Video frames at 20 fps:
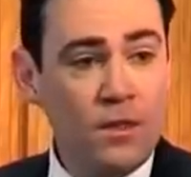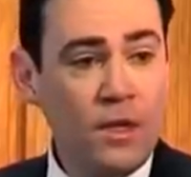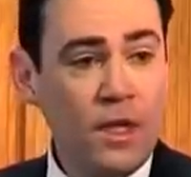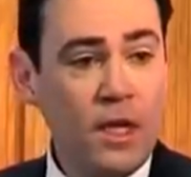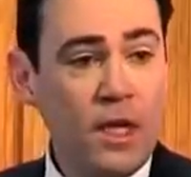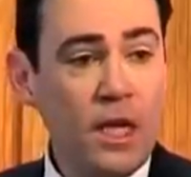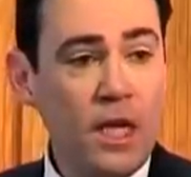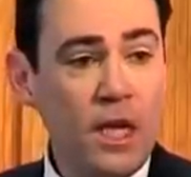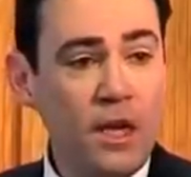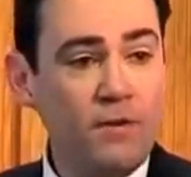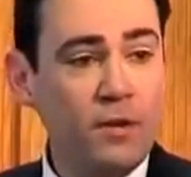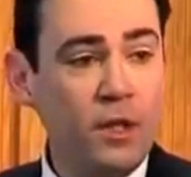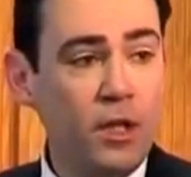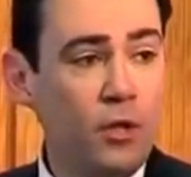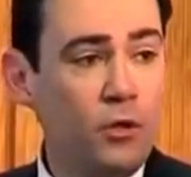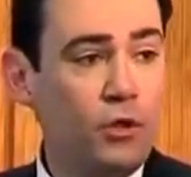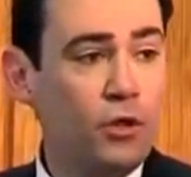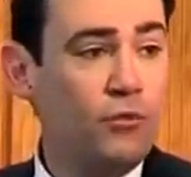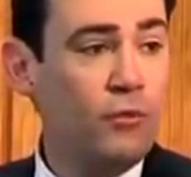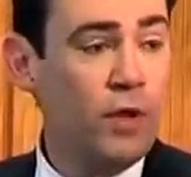The
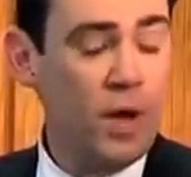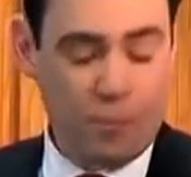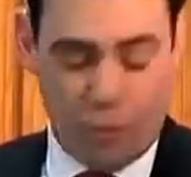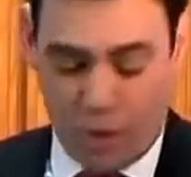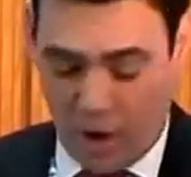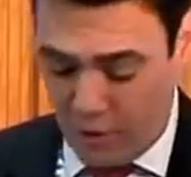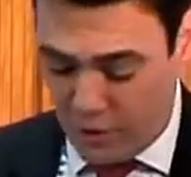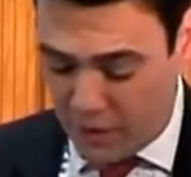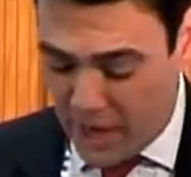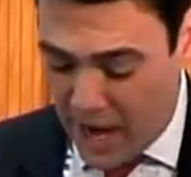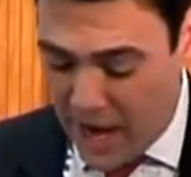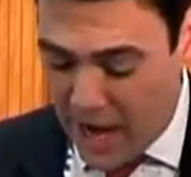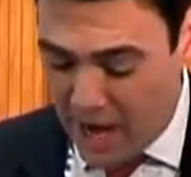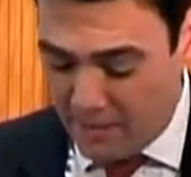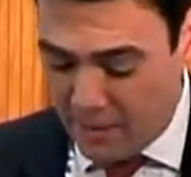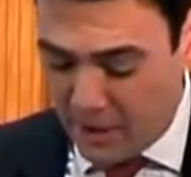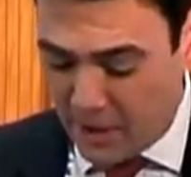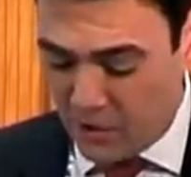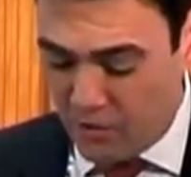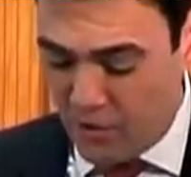evolutionary approach I
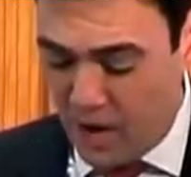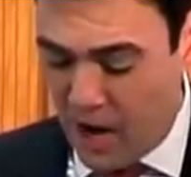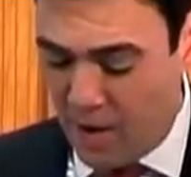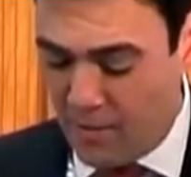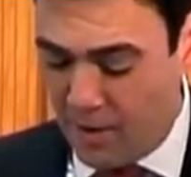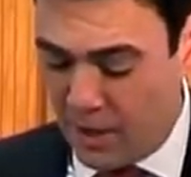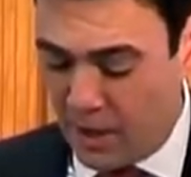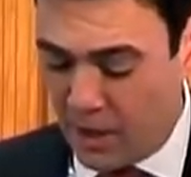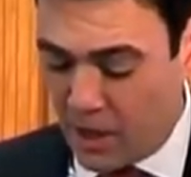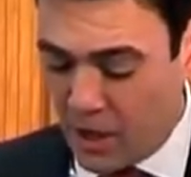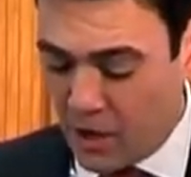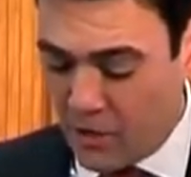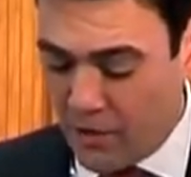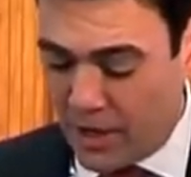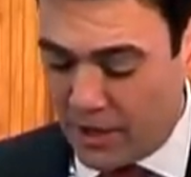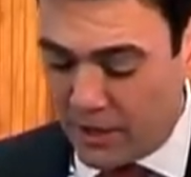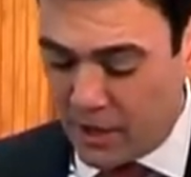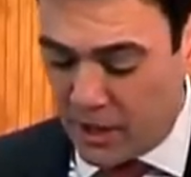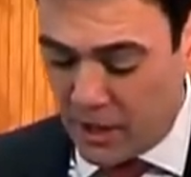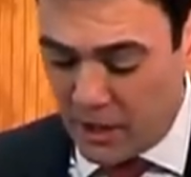am describing
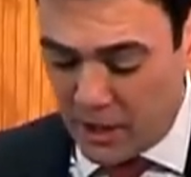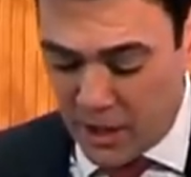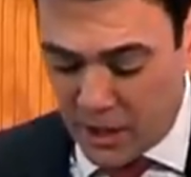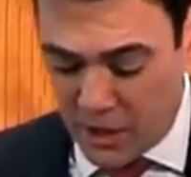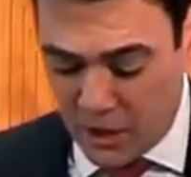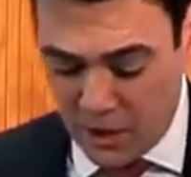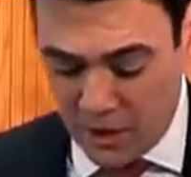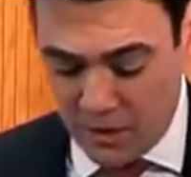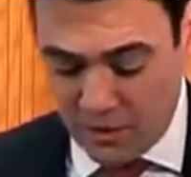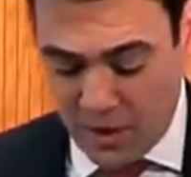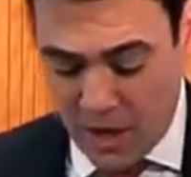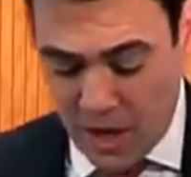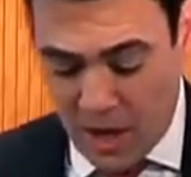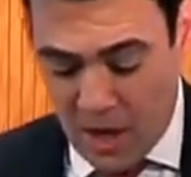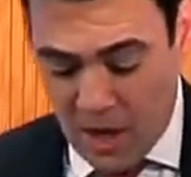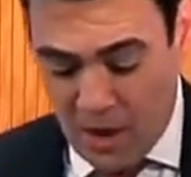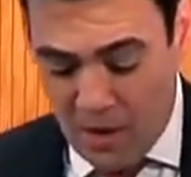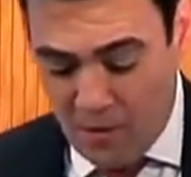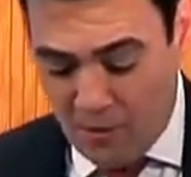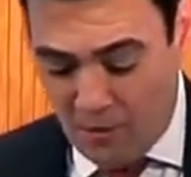creates the conditions
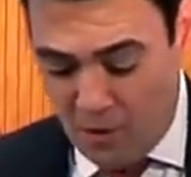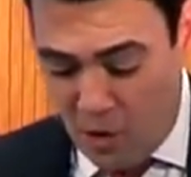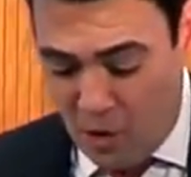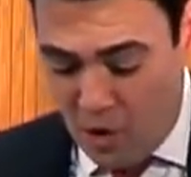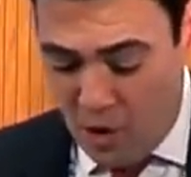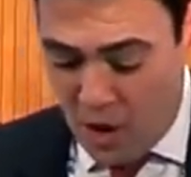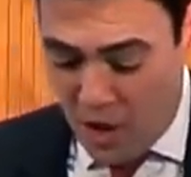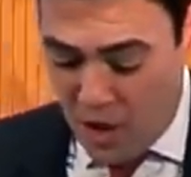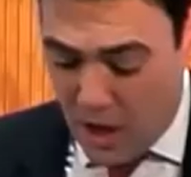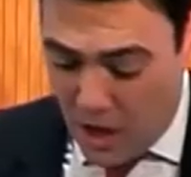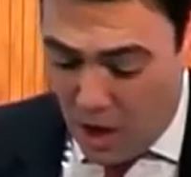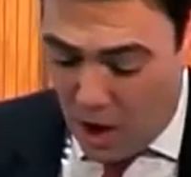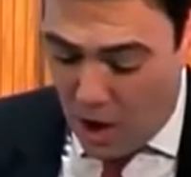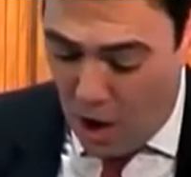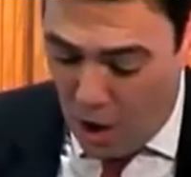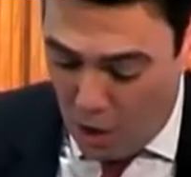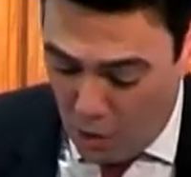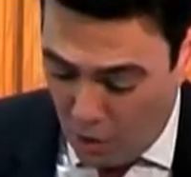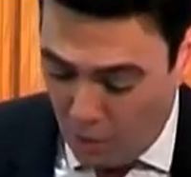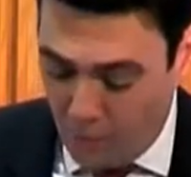for
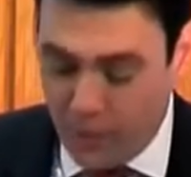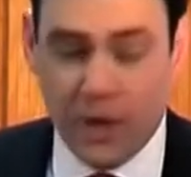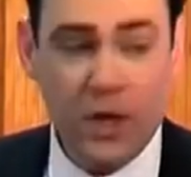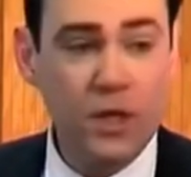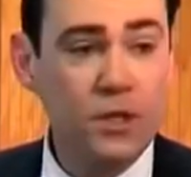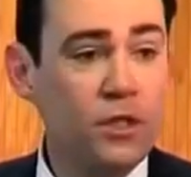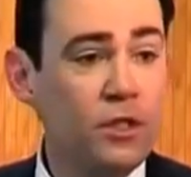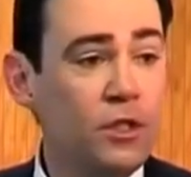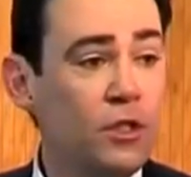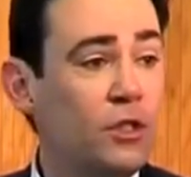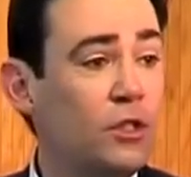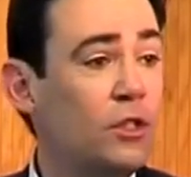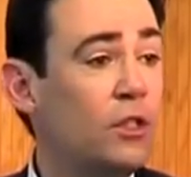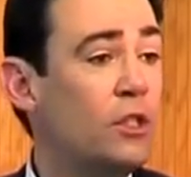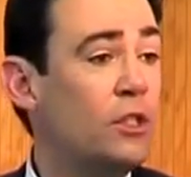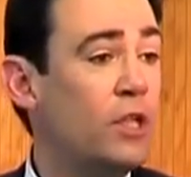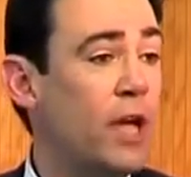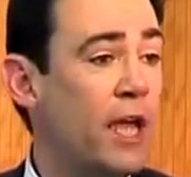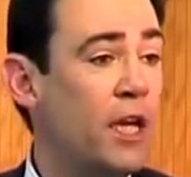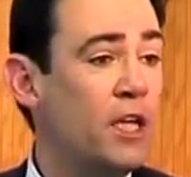whole person
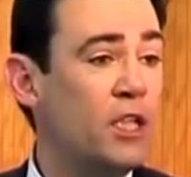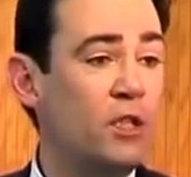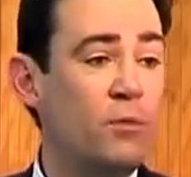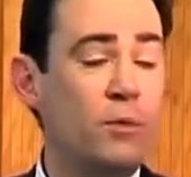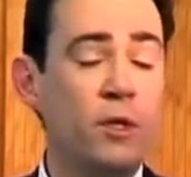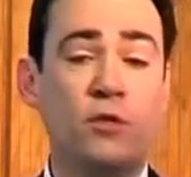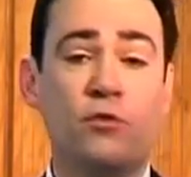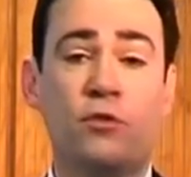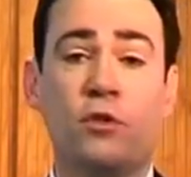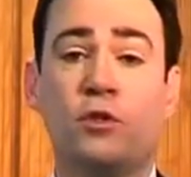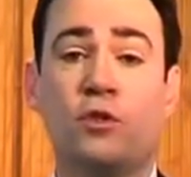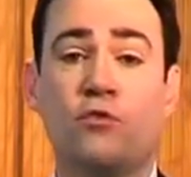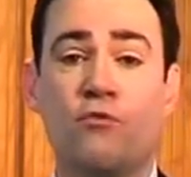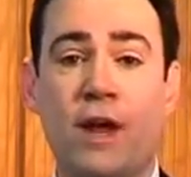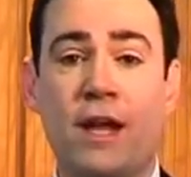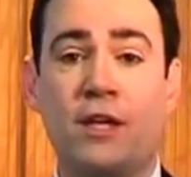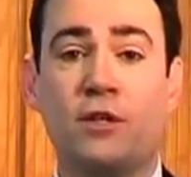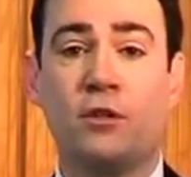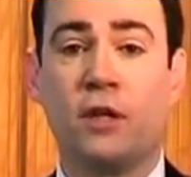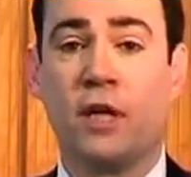change to be introduced
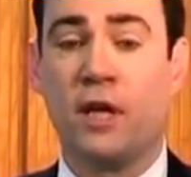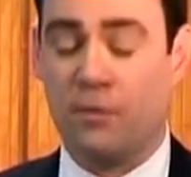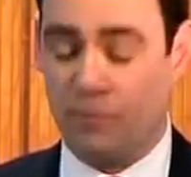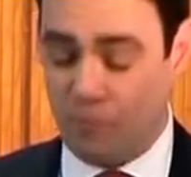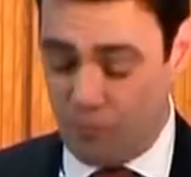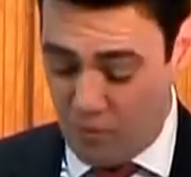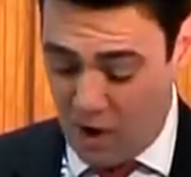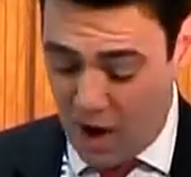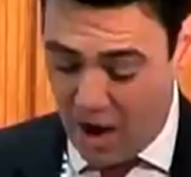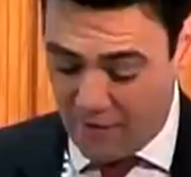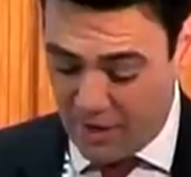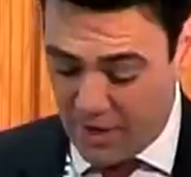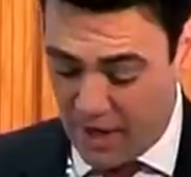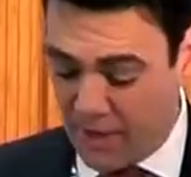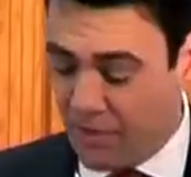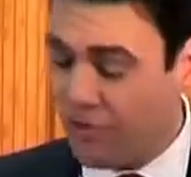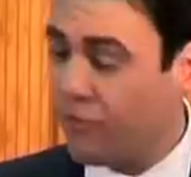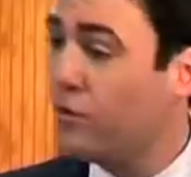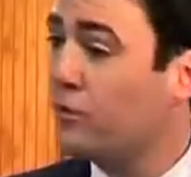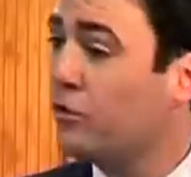gradually rather
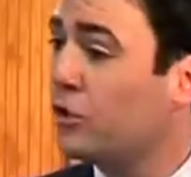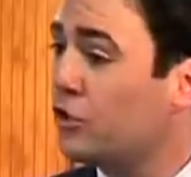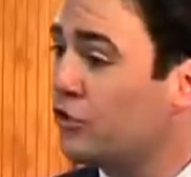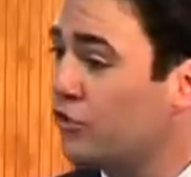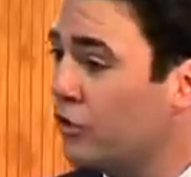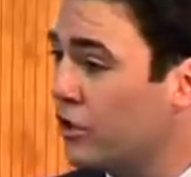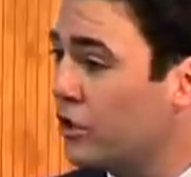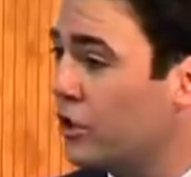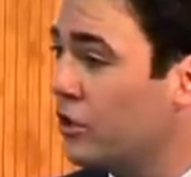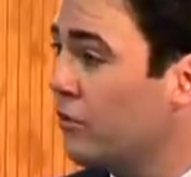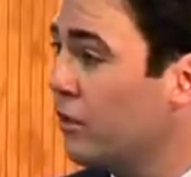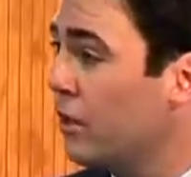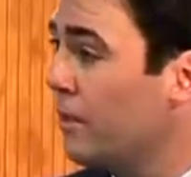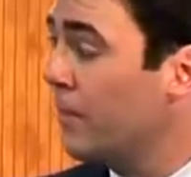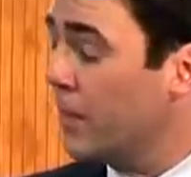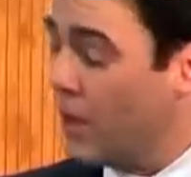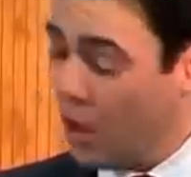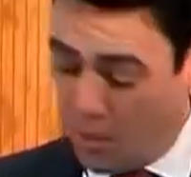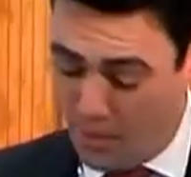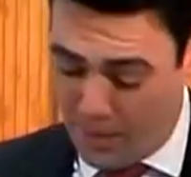than through structural
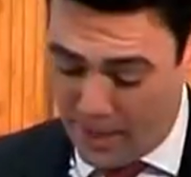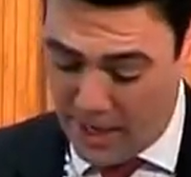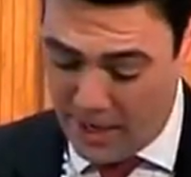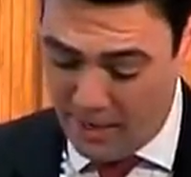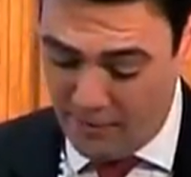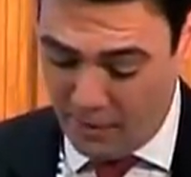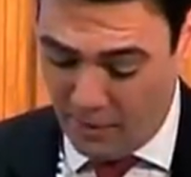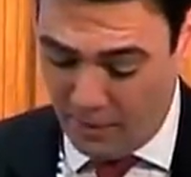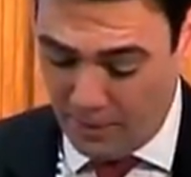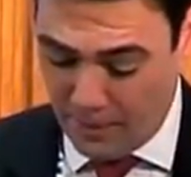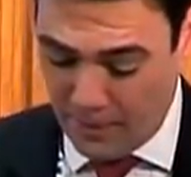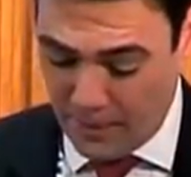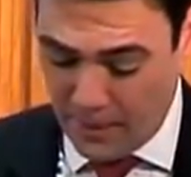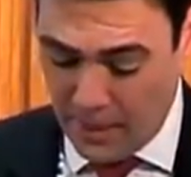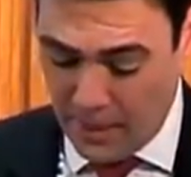upheaval.